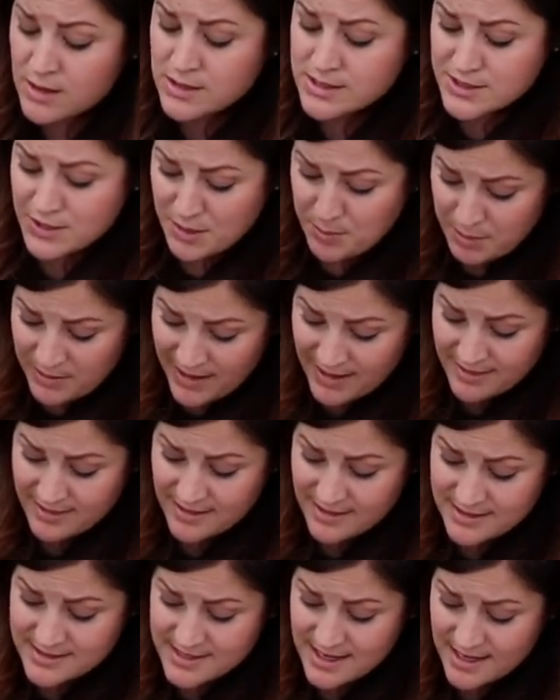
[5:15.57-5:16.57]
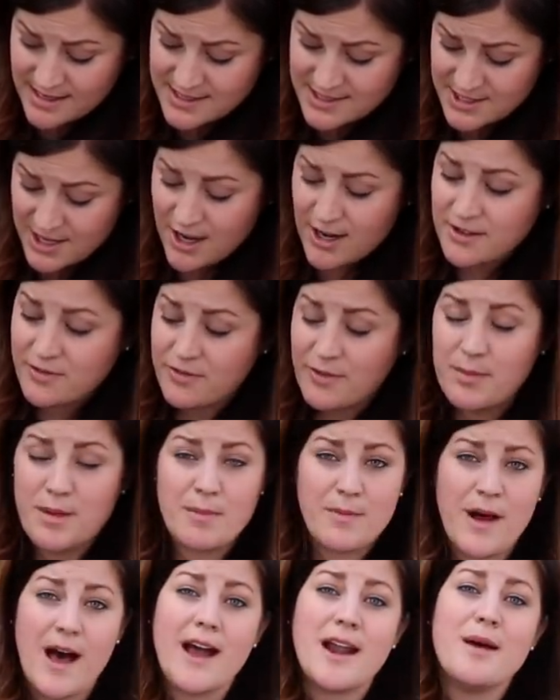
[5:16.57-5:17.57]
So to plant this, I start from the
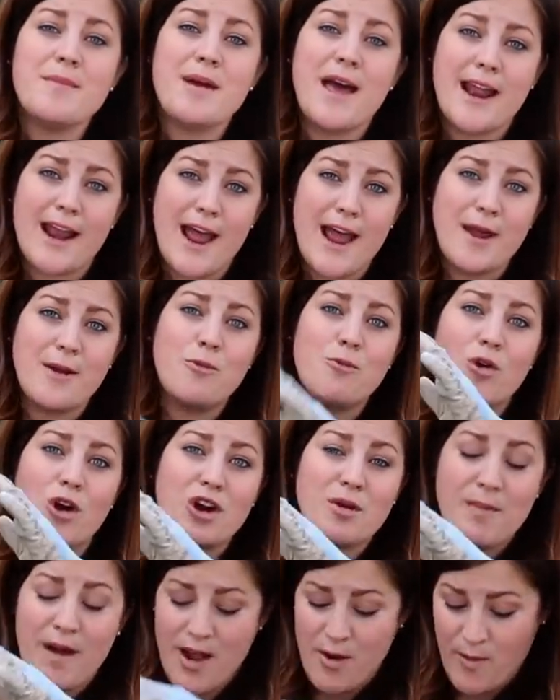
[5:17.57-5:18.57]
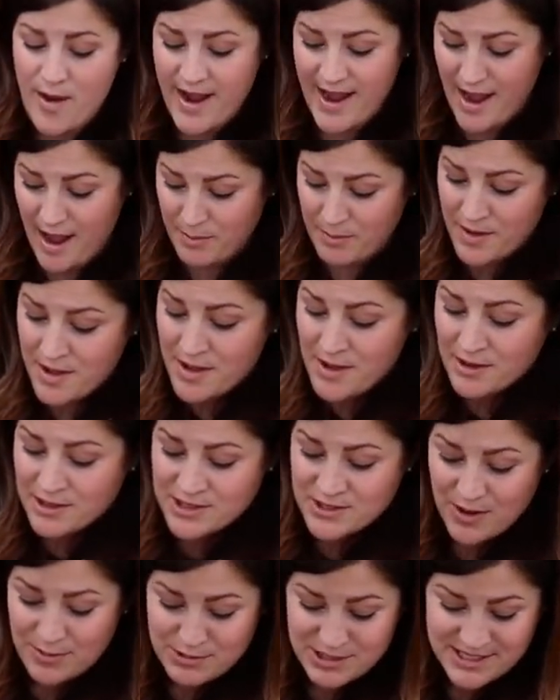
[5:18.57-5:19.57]
bottom and I work my way up.
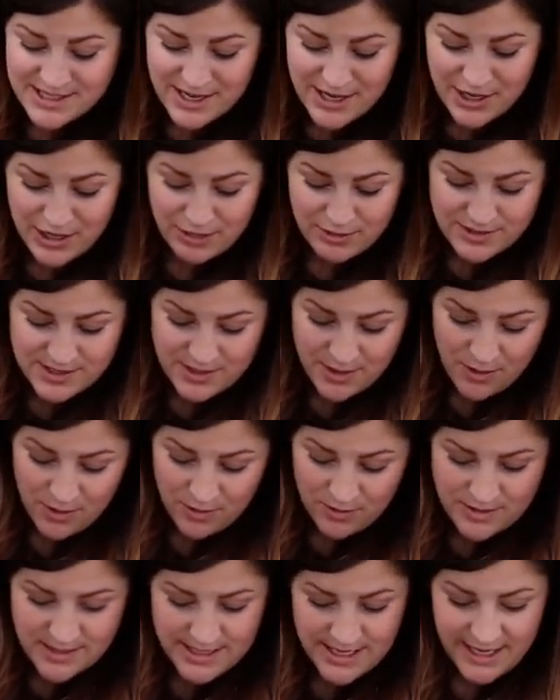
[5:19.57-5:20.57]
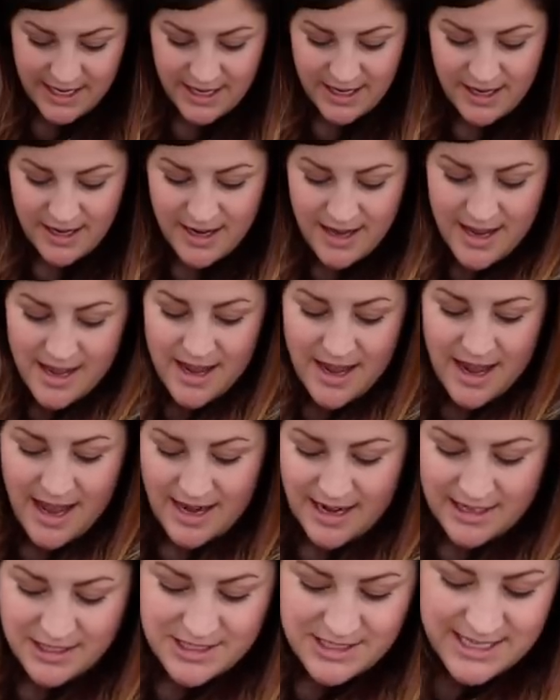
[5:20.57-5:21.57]
So I'm just gonna use the holes here
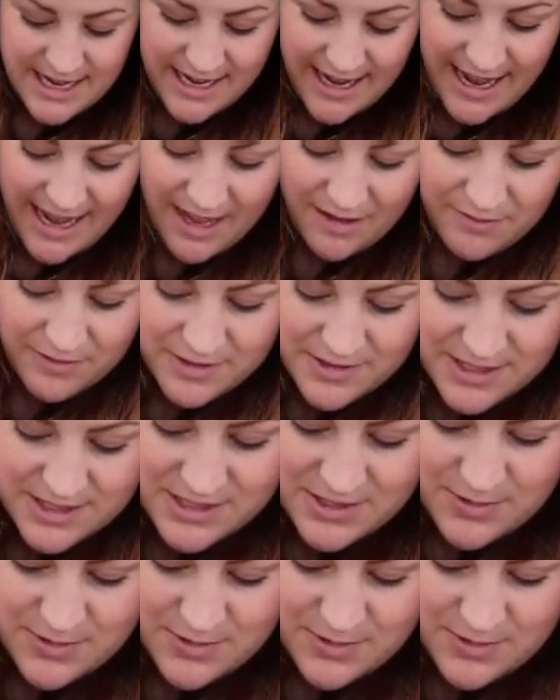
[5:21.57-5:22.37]
and I just take handfuls of